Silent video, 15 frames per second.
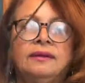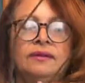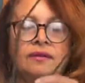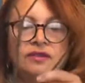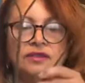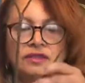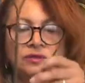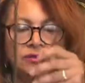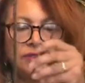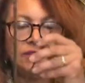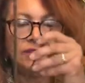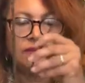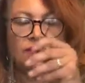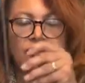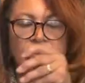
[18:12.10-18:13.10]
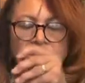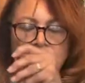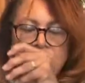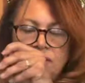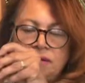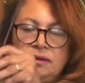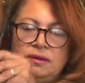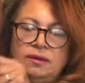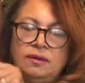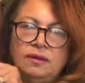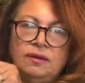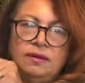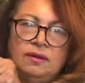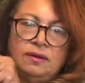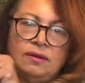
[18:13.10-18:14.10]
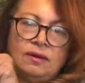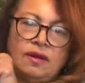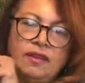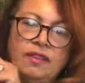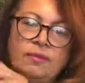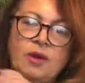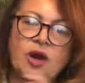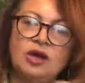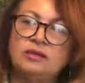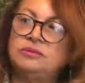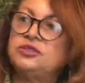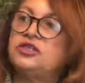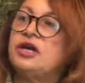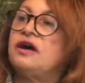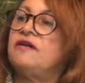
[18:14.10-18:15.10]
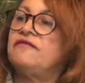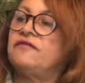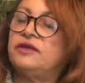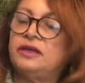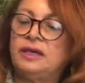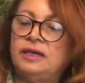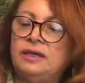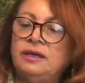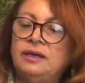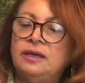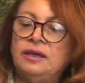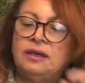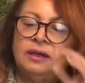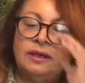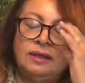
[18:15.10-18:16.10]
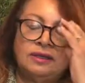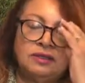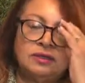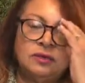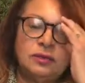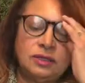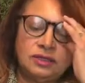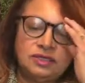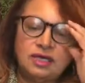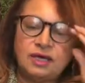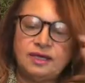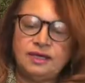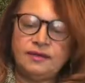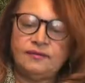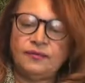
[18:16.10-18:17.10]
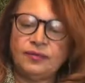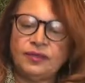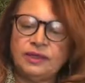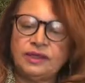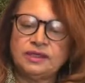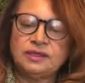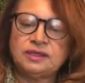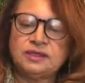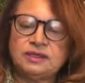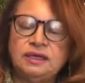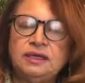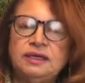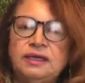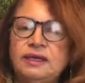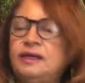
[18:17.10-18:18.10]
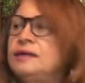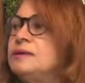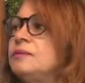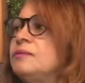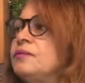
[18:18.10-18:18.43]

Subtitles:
this was on the bottom shelf, and soon as I seen it,